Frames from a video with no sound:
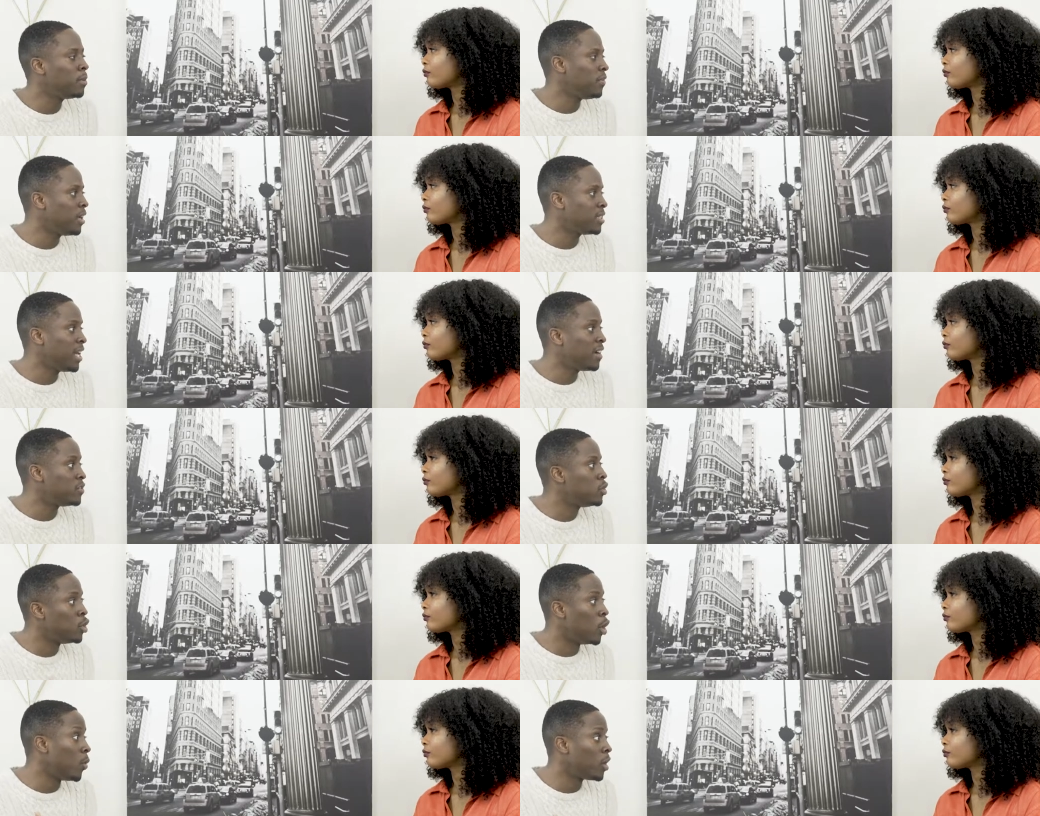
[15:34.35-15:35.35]
Speaker 1: people feel like they have
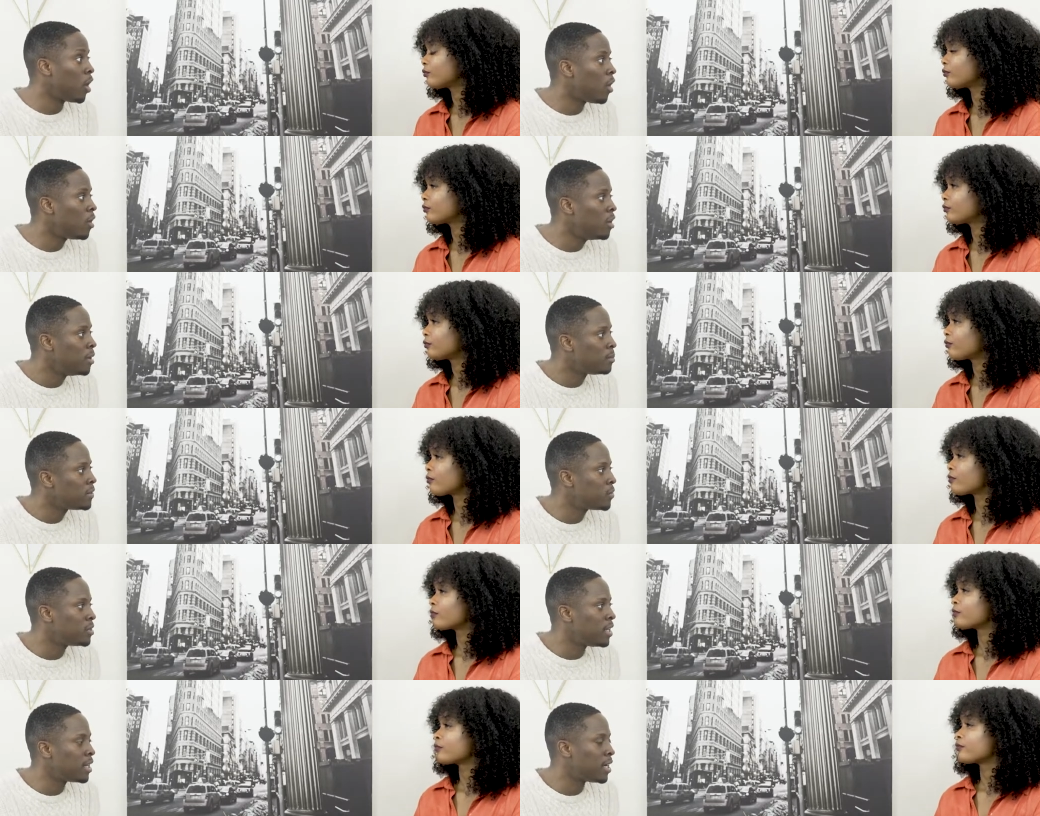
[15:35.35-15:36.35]
to know it all
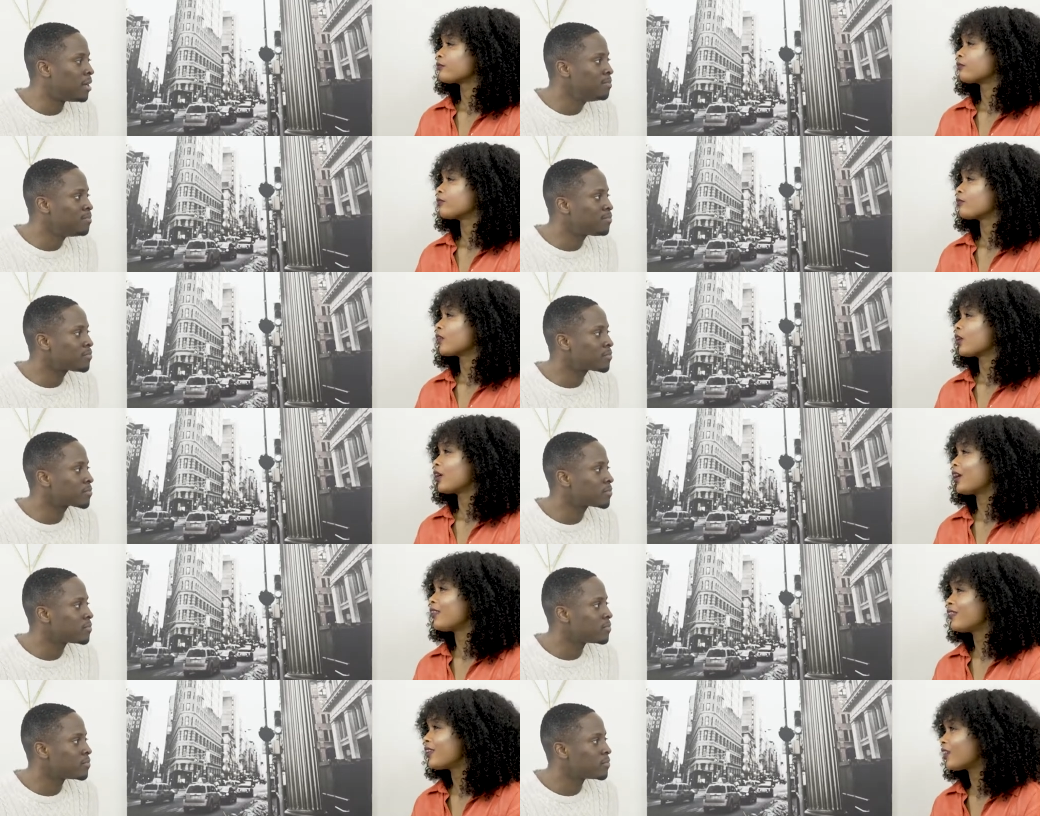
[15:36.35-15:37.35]
before they come.
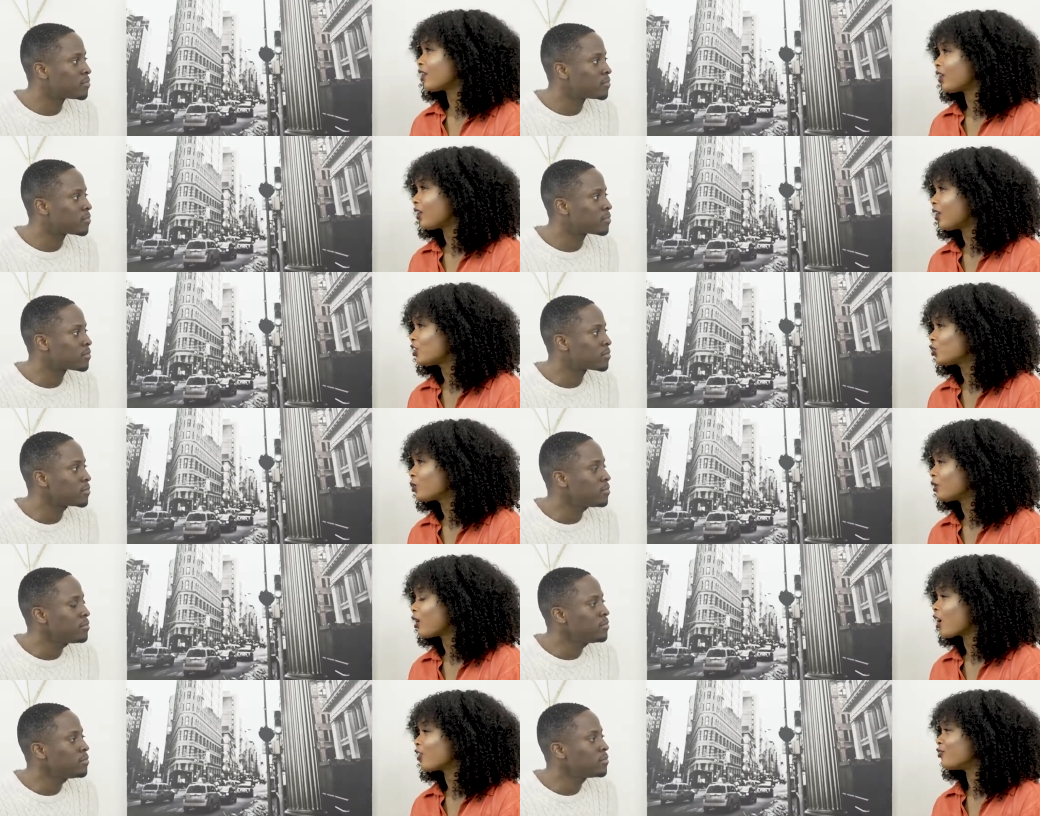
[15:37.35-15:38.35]
Speaker 2: I think each
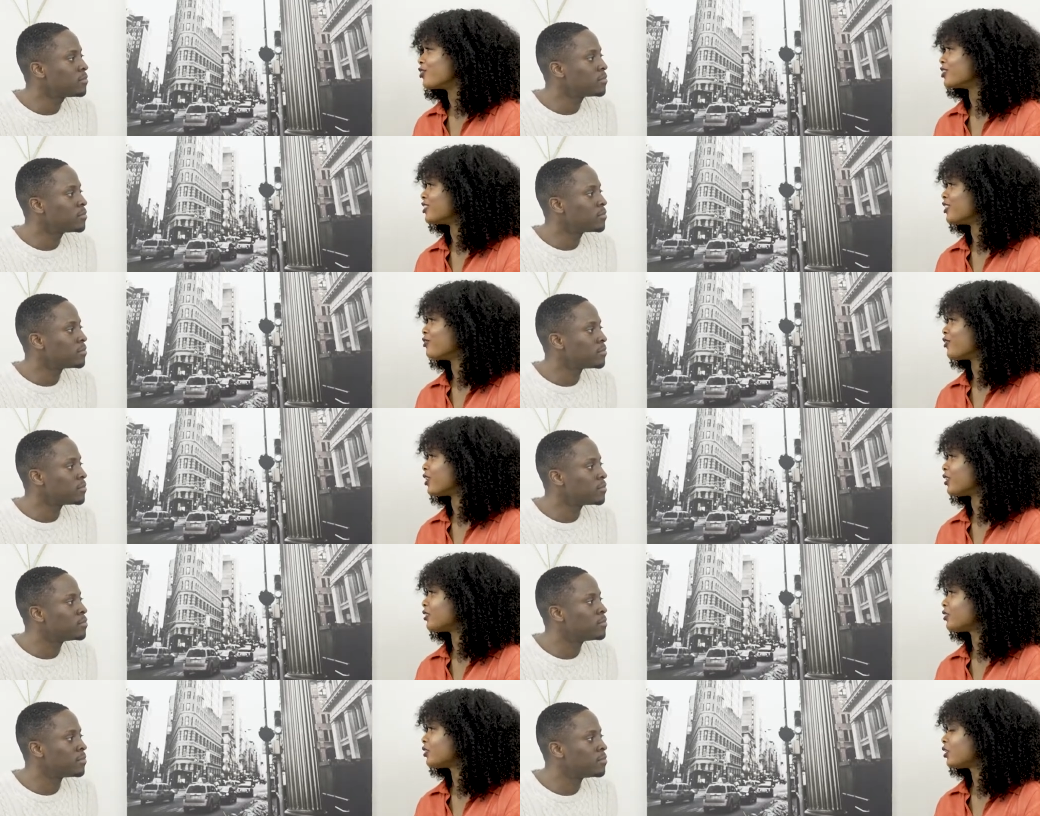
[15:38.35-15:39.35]
choreographer is different.
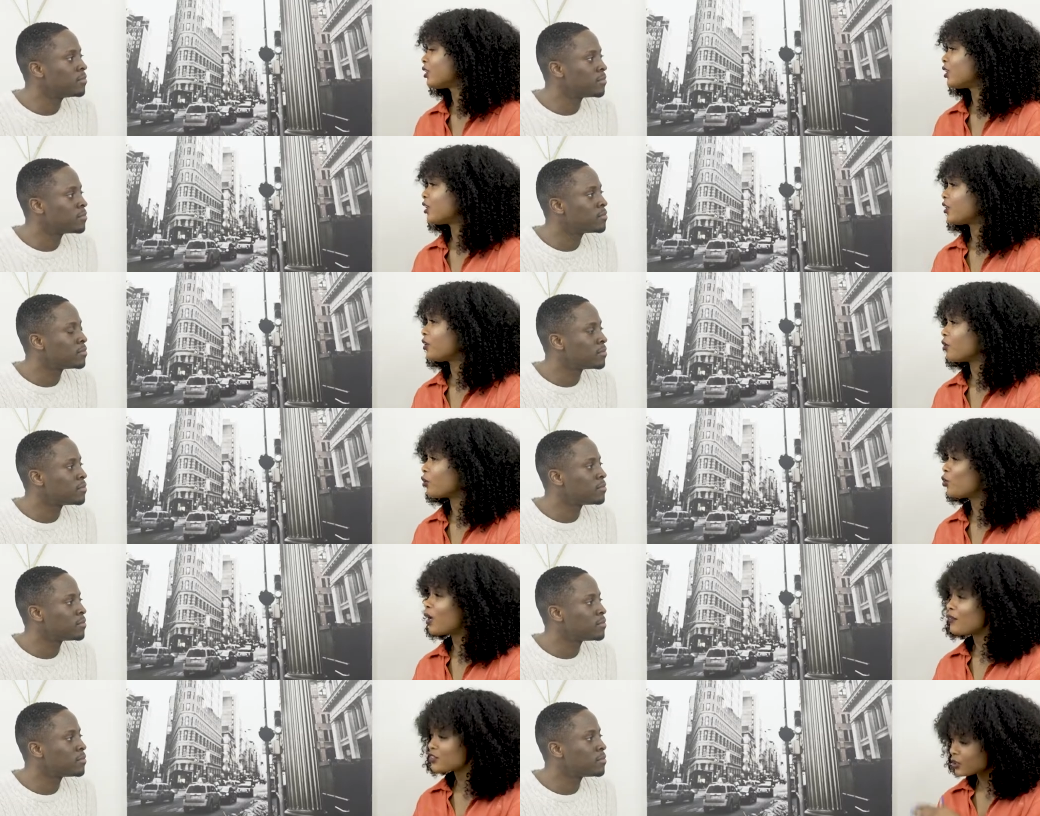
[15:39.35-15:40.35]
Mm-hmm. You know,
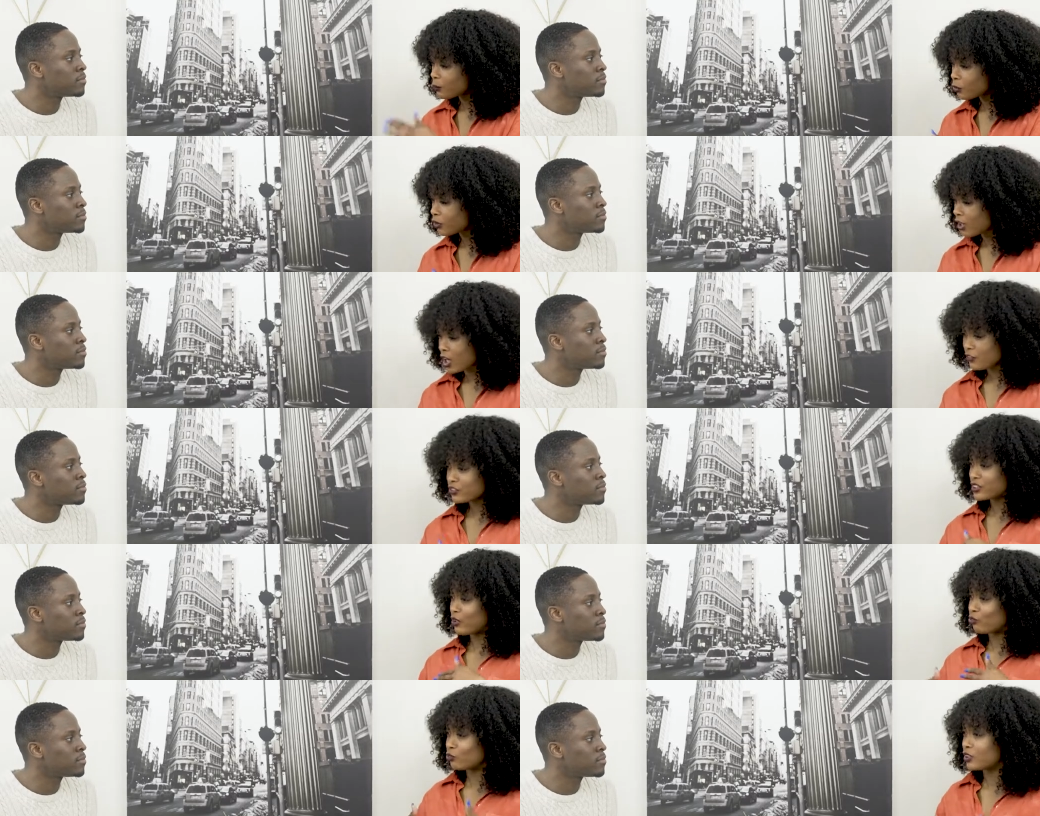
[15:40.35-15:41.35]
you have some choreographers
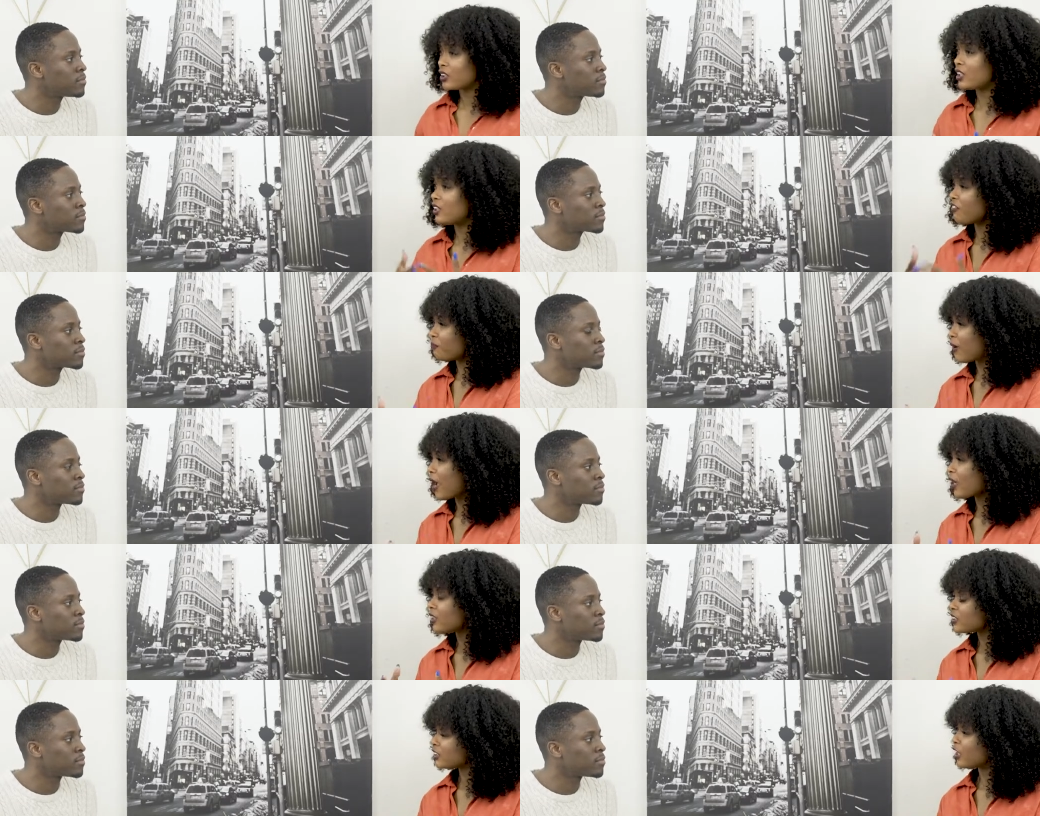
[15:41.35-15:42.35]
that really give
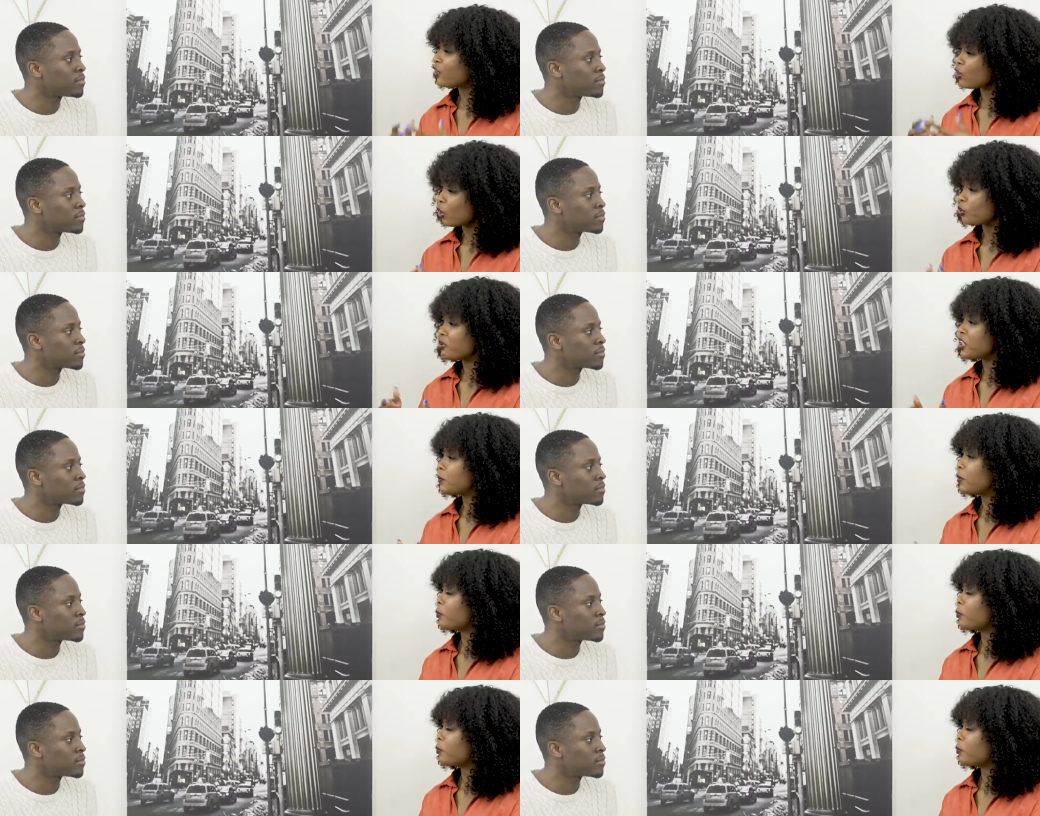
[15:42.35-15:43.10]
back and say, no, you need